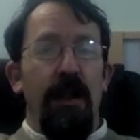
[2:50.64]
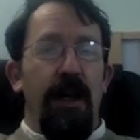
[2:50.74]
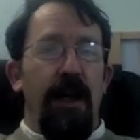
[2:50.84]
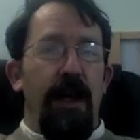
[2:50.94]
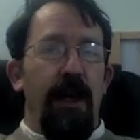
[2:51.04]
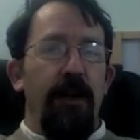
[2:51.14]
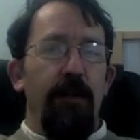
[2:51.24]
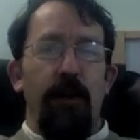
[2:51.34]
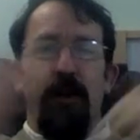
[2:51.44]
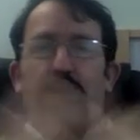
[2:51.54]
uh, you
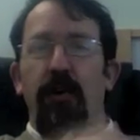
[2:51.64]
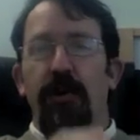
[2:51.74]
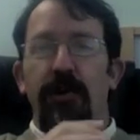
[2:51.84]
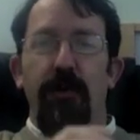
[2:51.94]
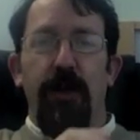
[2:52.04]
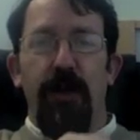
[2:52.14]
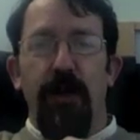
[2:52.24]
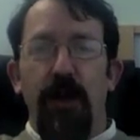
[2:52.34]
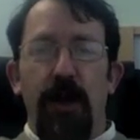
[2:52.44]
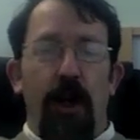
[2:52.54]
might have gone to a,
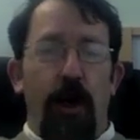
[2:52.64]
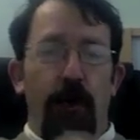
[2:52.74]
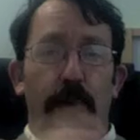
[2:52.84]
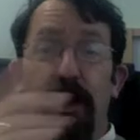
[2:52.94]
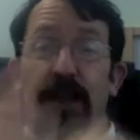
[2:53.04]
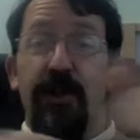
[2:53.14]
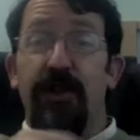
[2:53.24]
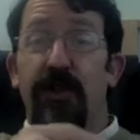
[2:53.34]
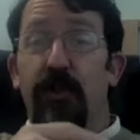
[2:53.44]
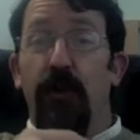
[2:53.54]
a religious
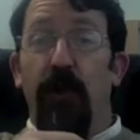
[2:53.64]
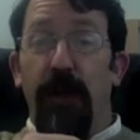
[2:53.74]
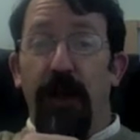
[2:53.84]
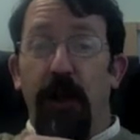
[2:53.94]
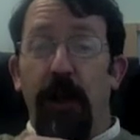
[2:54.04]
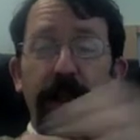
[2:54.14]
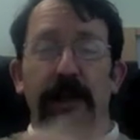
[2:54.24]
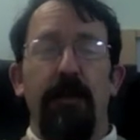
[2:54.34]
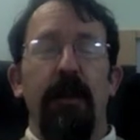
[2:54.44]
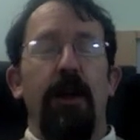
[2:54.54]
school like I
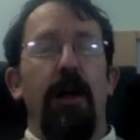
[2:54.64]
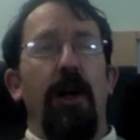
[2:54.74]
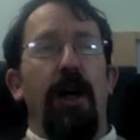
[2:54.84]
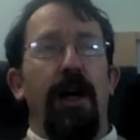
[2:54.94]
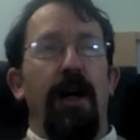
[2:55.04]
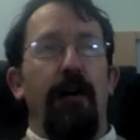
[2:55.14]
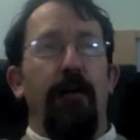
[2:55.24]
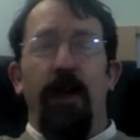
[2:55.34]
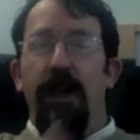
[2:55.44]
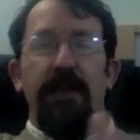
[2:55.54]
did, um,
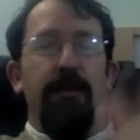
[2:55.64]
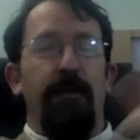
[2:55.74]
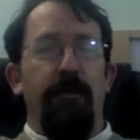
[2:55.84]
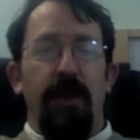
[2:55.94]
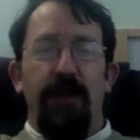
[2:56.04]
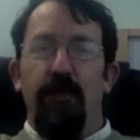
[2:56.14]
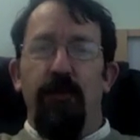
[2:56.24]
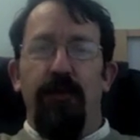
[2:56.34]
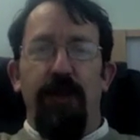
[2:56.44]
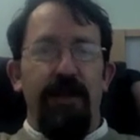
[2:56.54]
I know some of my school
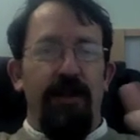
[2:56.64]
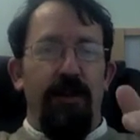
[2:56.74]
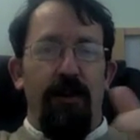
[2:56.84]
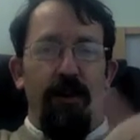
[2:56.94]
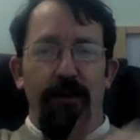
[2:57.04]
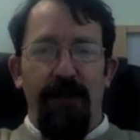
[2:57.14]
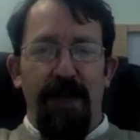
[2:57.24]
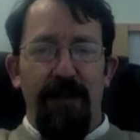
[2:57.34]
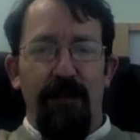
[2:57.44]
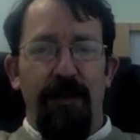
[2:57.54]
friends are on
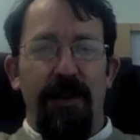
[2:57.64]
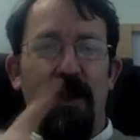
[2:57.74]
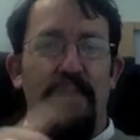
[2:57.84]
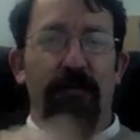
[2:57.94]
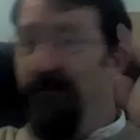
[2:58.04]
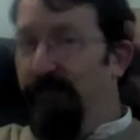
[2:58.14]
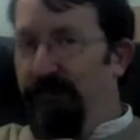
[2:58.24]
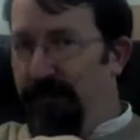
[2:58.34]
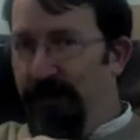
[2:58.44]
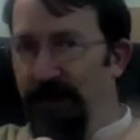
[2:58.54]
Facebook, so
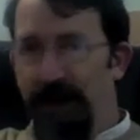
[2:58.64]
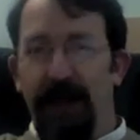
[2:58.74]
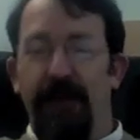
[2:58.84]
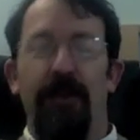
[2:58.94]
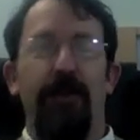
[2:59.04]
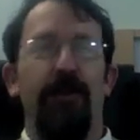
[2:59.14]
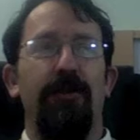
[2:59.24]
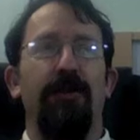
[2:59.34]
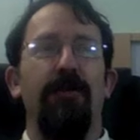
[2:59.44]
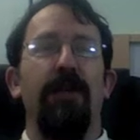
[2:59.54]
yeah, you
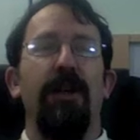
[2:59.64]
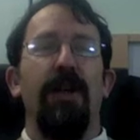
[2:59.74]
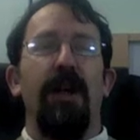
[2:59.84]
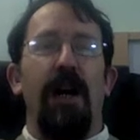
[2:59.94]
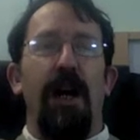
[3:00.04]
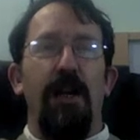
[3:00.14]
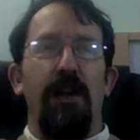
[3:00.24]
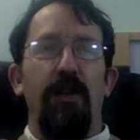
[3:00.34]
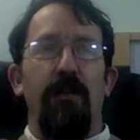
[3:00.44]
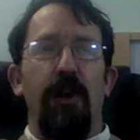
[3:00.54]
too. Uh,
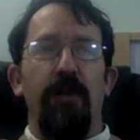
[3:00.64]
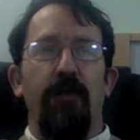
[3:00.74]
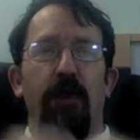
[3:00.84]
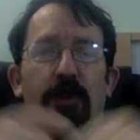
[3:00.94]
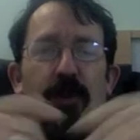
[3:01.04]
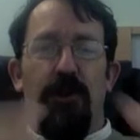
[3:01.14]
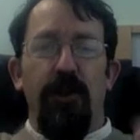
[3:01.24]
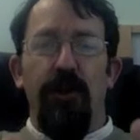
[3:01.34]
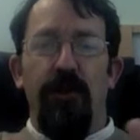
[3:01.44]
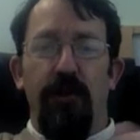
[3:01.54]
you might have gone to
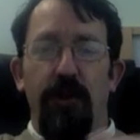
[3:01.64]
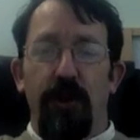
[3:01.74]
church all your